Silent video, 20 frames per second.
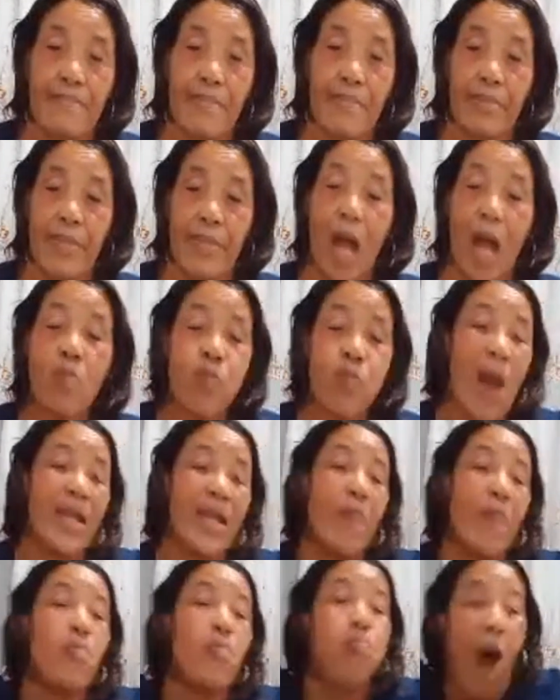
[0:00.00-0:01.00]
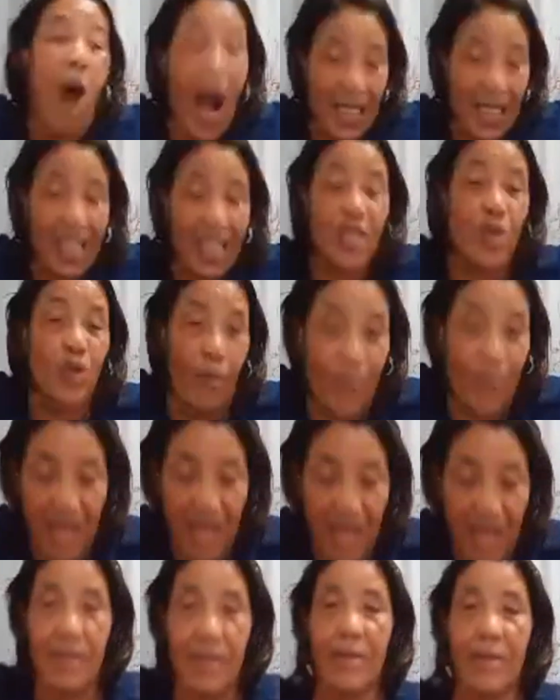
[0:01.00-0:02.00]
And what they wanted to
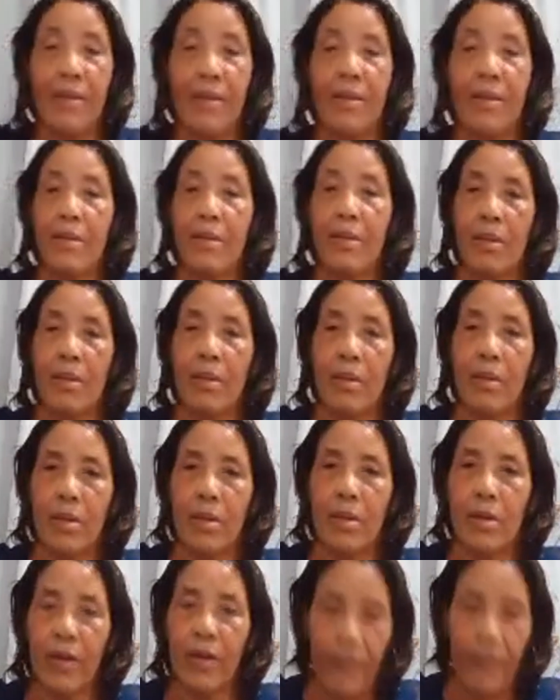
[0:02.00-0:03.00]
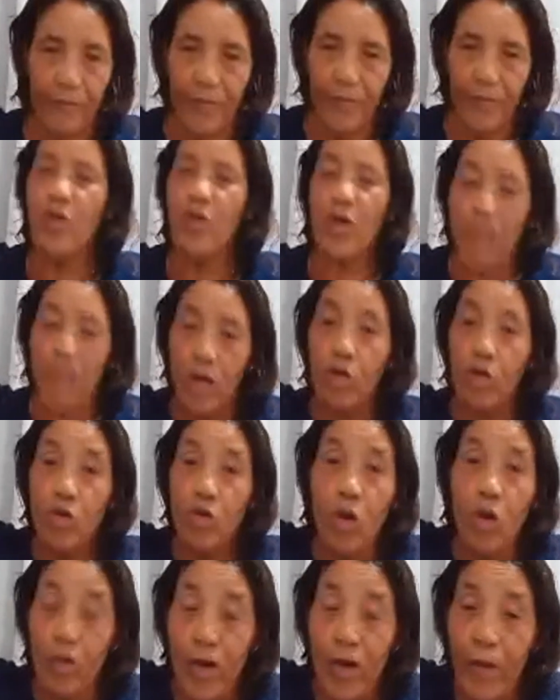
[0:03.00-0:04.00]
be. For those of you who
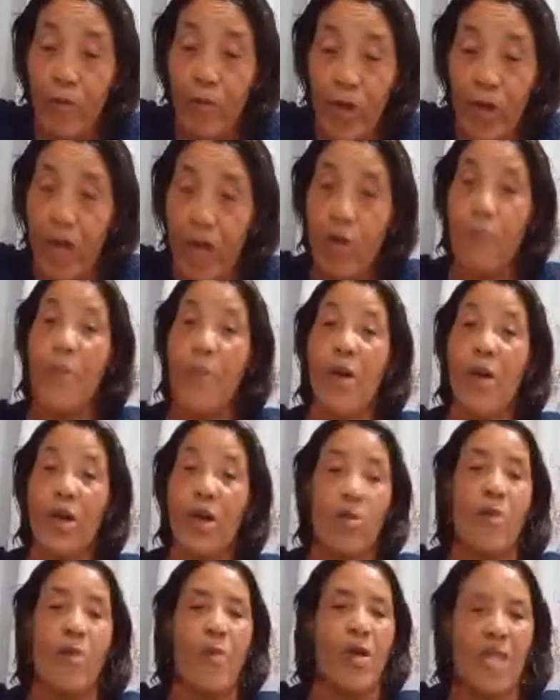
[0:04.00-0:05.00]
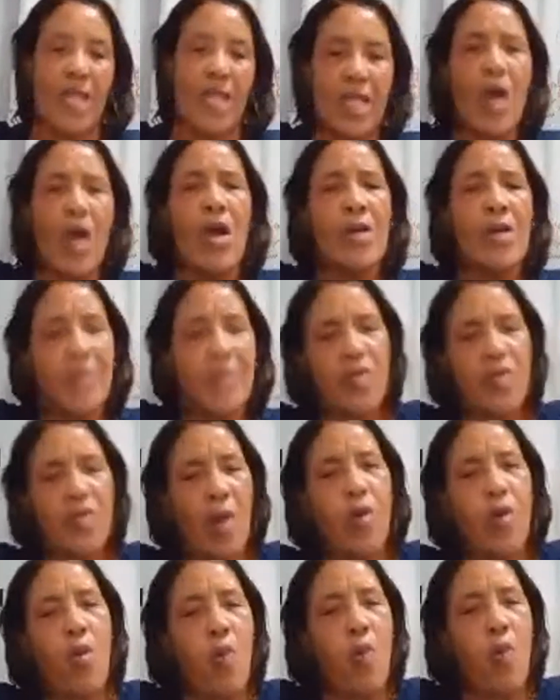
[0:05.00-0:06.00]
don't read the report is, this is what
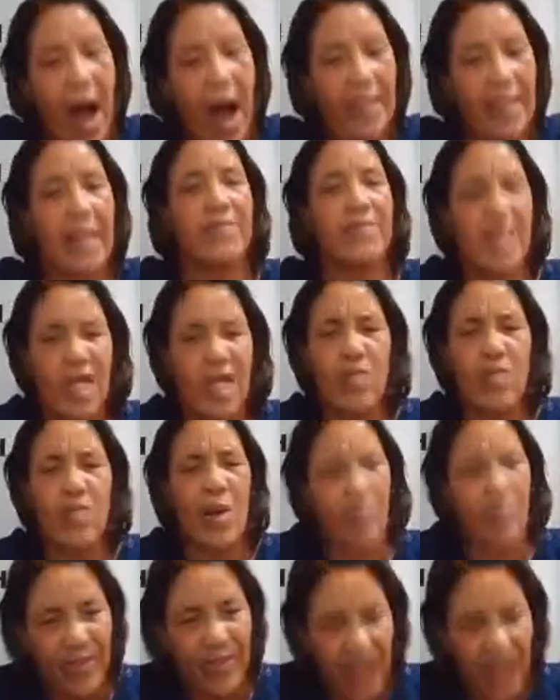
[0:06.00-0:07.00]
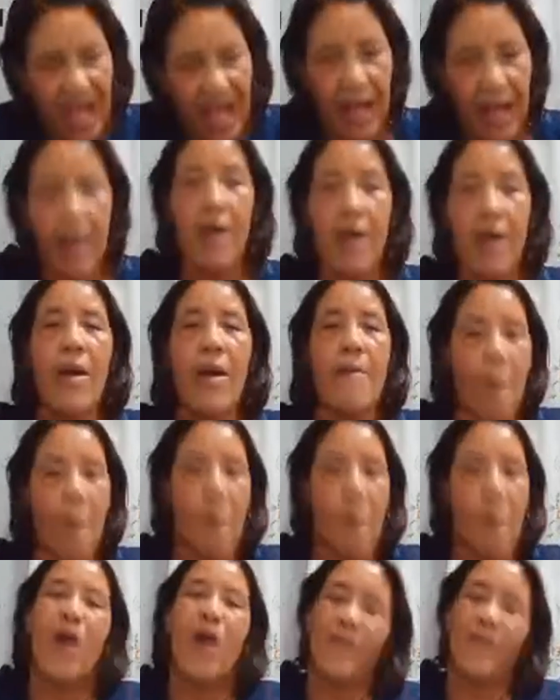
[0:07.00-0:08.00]
we want and this is what we think. But
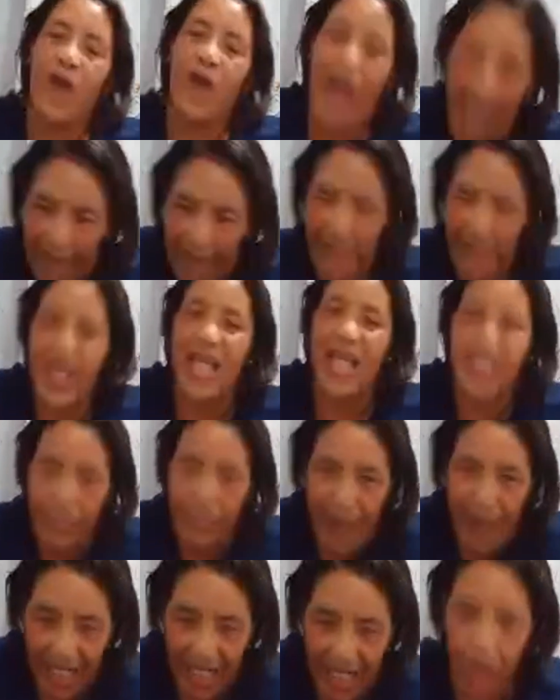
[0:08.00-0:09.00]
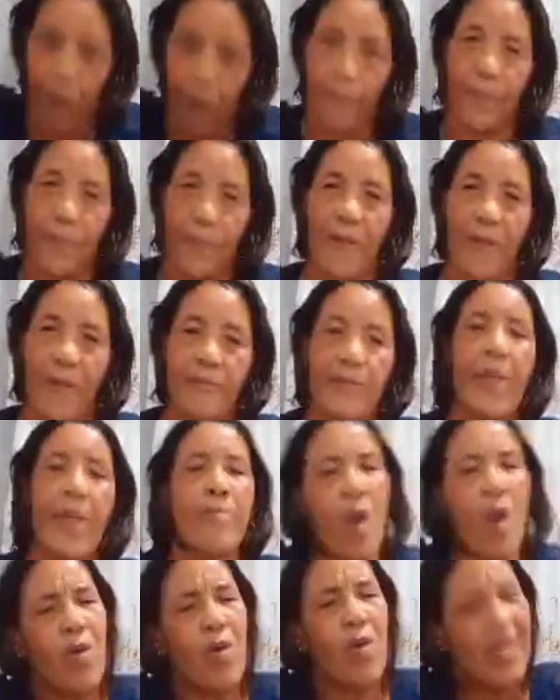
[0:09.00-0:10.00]
we don't have the evidence to back it up.
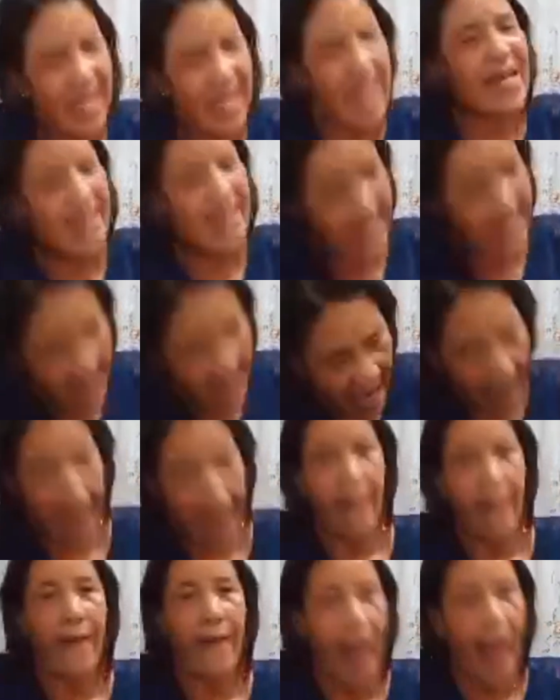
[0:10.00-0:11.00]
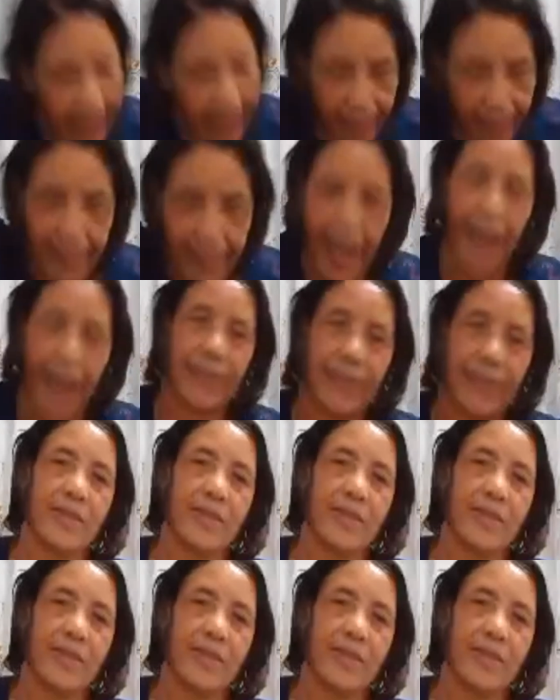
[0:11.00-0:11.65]
But we think, say, I eat that.